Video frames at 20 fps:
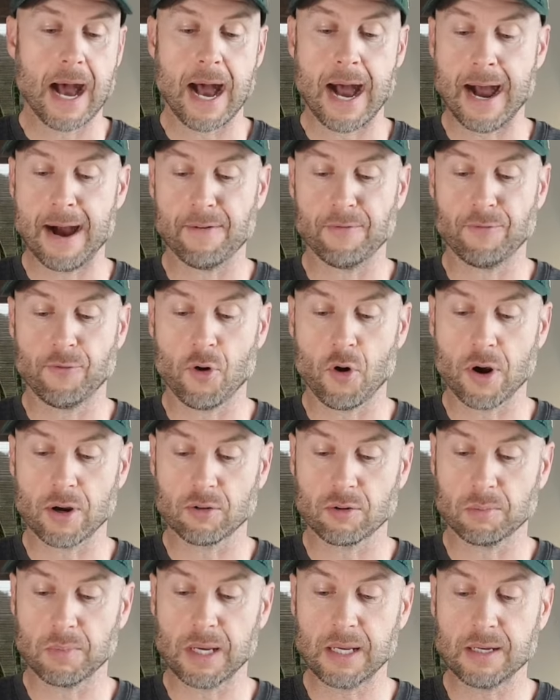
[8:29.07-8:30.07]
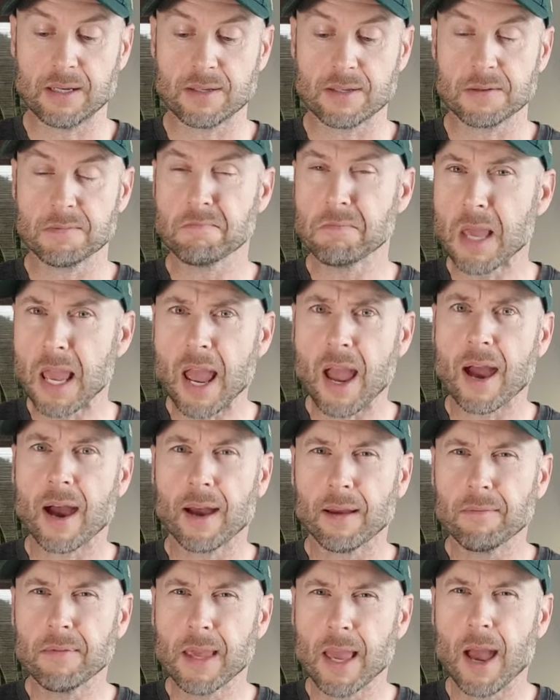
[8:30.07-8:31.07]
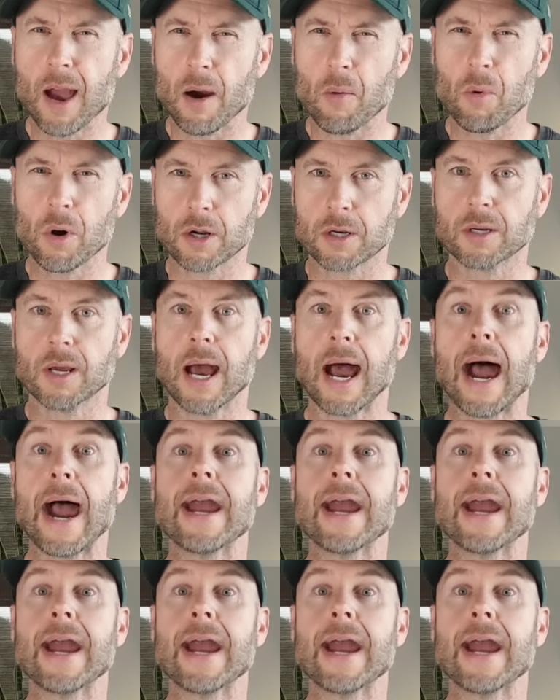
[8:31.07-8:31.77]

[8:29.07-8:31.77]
Um, 400 meters? Yeah, yeah, I would.